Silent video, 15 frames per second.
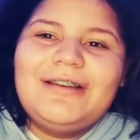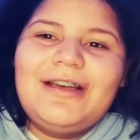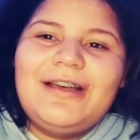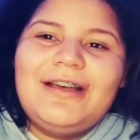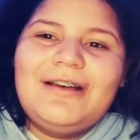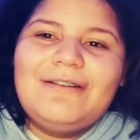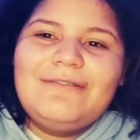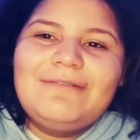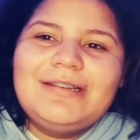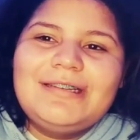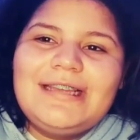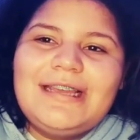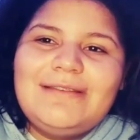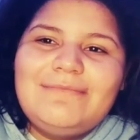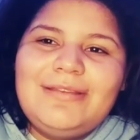Uh, one
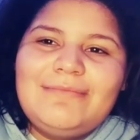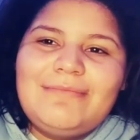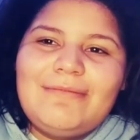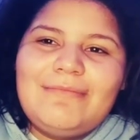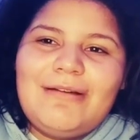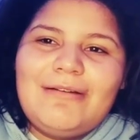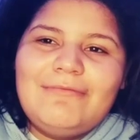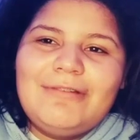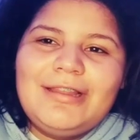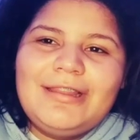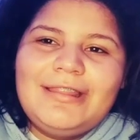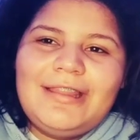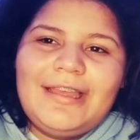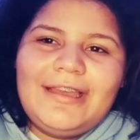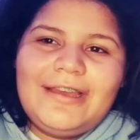day me and my mom went
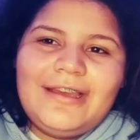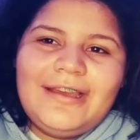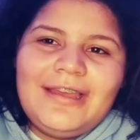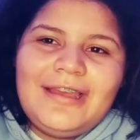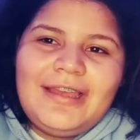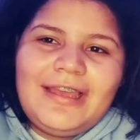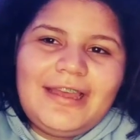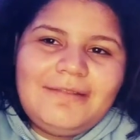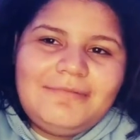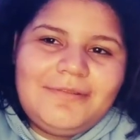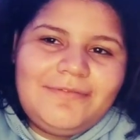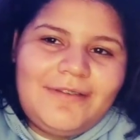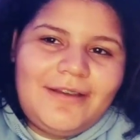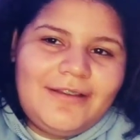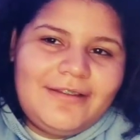there and we
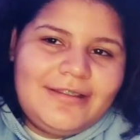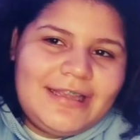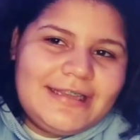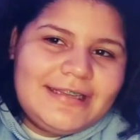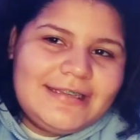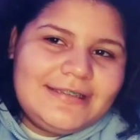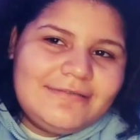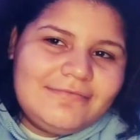found this.